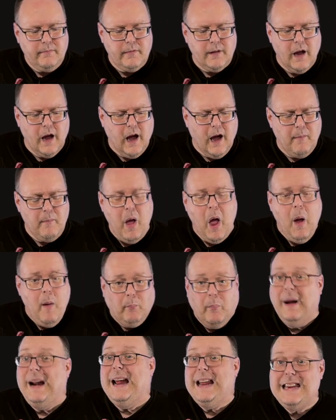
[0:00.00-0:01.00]
Um,
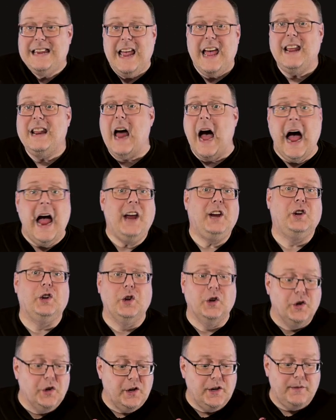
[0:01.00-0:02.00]
but again, I
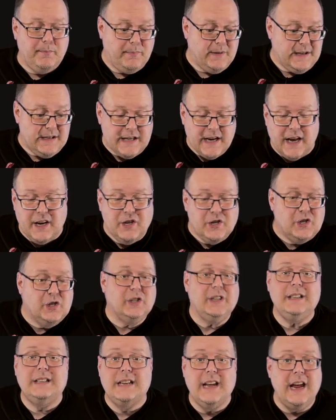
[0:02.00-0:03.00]
could
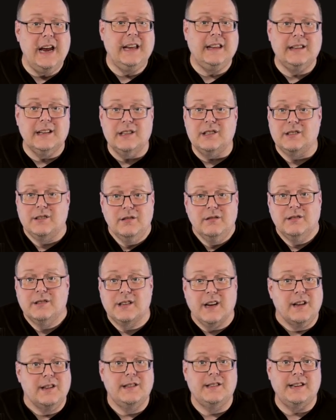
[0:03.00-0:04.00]
potentially take this to
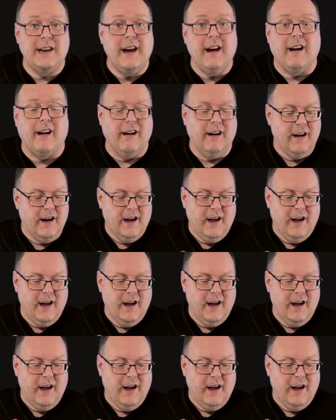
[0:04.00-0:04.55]
Sancerre.